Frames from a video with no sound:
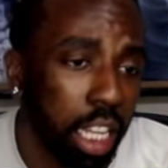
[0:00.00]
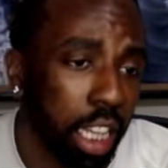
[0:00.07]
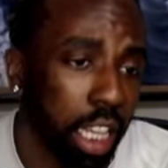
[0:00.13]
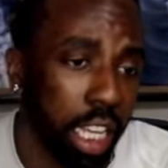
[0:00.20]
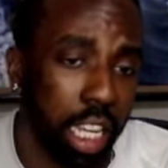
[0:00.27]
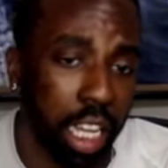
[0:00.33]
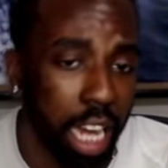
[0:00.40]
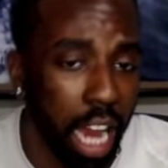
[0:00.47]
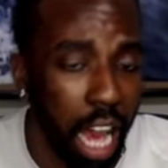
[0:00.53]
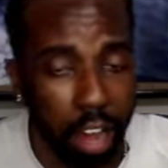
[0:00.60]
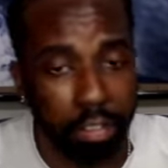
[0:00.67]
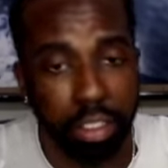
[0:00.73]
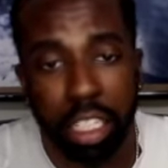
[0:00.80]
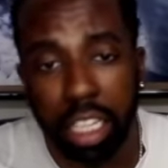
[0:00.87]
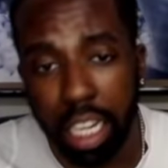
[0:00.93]
Then
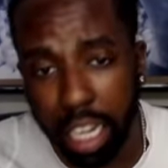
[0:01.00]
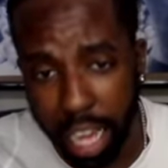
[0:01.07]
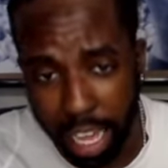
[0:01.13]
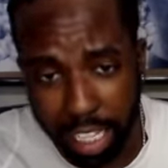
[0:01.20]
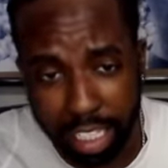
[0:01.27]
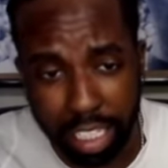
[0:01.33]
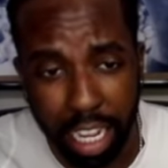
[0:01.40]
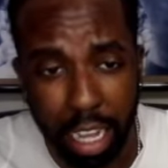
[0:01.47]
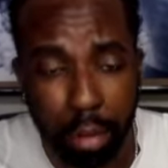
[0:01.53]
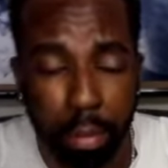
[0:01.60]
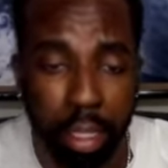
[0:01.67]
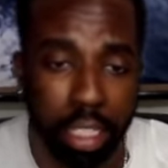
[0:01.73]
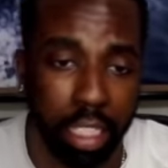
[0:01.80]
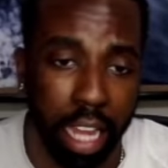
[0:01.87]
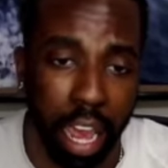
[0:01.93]
obviously the next
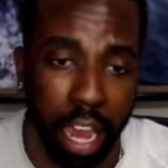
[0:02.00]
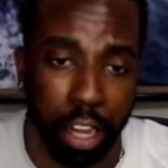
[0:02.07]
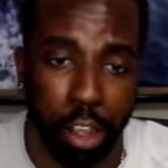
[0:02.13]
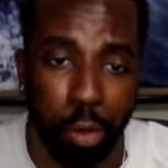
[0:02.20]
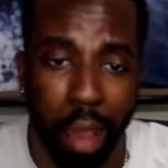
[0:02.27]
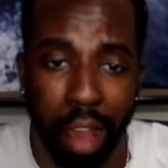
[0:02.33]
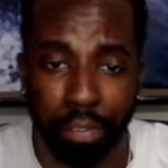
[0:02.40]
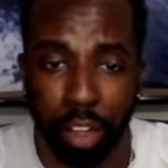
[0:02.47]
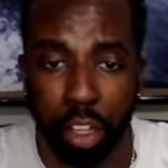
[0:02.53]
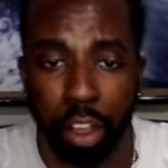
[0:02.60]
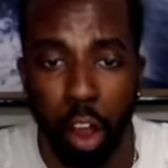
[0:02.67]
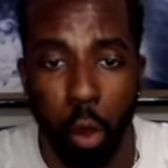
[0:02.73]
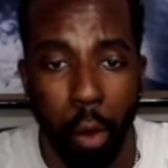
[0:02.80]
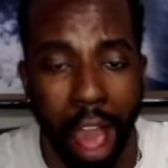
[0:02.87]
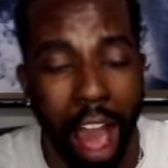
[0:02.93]
step is that you have to
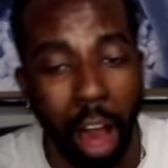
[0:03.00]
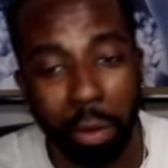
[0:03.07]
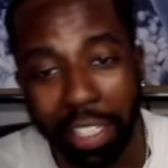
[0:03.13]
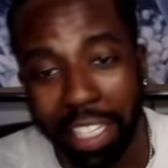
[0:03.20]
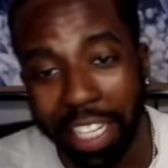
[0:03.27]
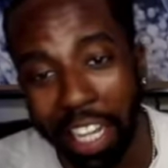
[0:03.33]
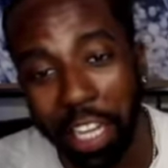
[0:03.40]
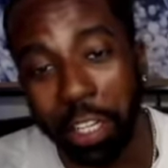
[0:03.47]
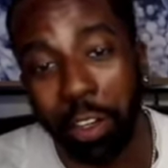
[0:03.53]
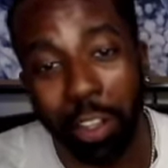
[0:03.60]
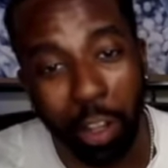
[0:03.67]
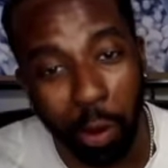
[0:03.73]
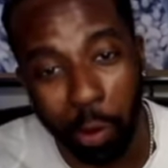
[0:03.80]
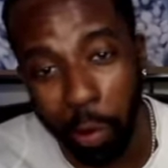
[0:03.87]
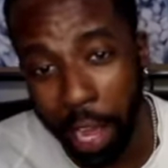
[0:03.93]
go out in your
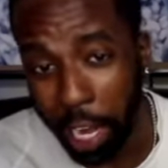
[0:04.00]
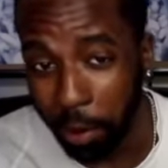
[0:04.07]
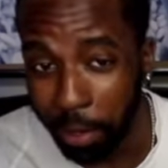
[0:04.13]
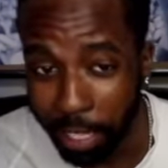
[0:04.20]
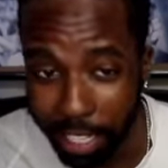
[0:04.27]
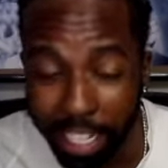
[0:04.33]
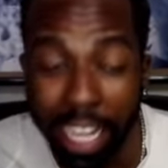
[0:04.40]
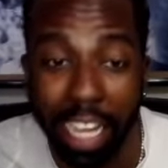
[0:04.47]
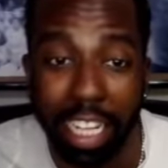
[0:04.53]
local area